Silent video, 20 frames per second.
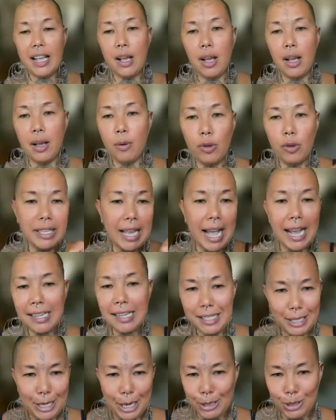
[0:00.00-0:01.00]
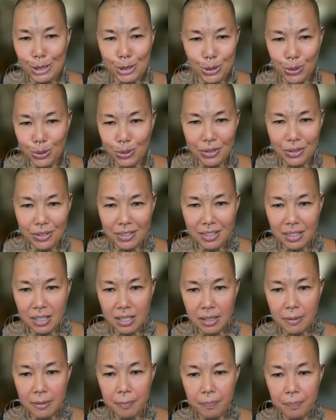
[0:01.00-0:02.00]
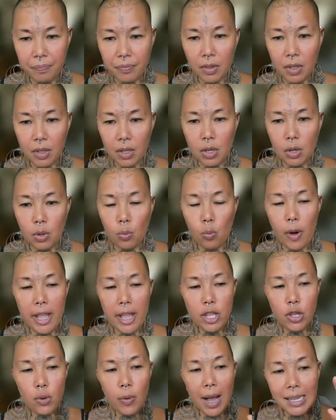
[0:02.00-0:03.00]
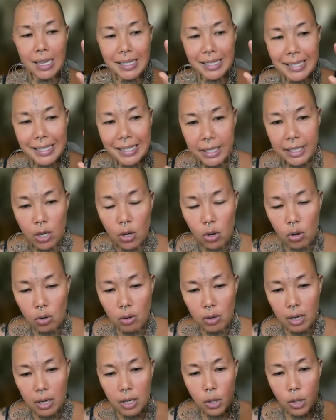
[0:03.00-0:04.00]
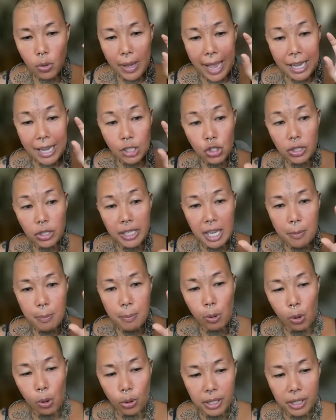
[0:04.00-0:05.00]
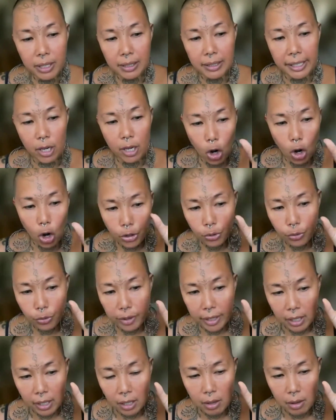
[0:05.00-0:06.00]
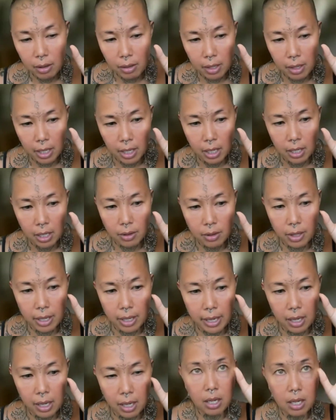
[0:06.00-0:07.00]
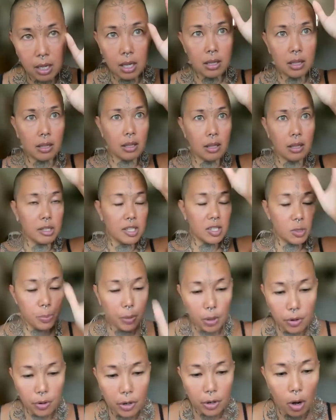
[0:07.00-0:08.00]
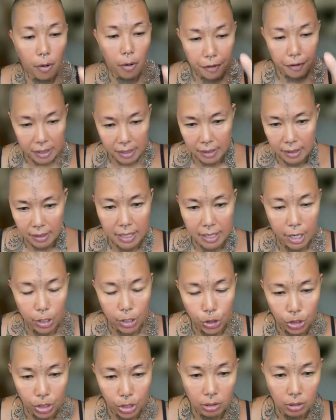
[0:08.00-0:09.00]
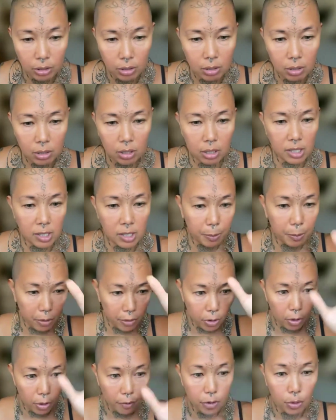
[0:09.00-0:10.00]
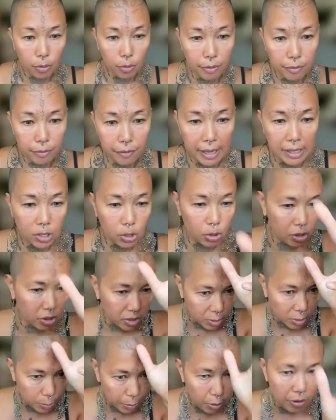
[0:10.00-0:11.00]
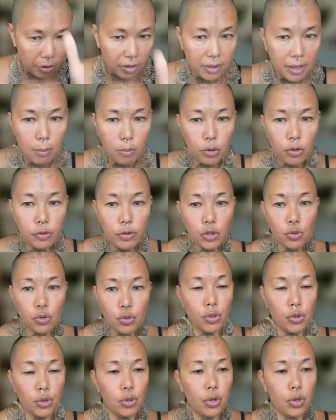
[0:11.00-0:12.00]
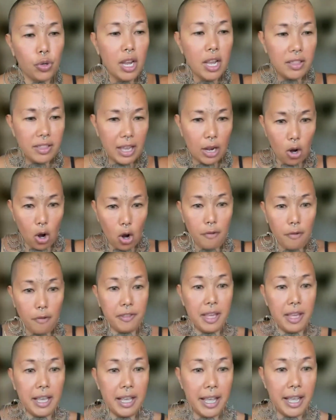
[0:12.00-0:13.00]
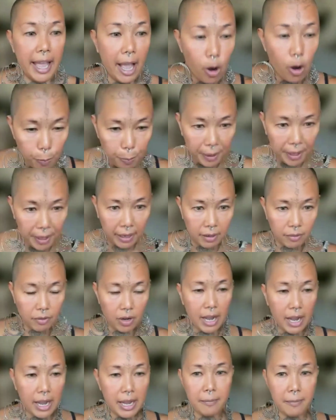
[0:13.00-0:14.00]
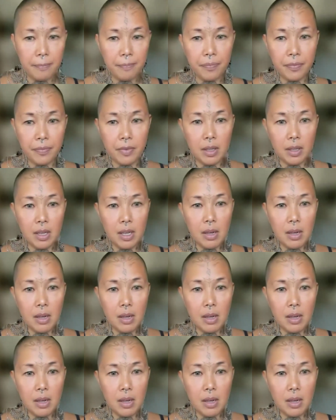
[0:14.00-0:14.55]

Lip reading: that was accidental, where you actually importantly honoring the spirit of facilitation, the spirit of your events, the spirit that moves through you of the helping, right?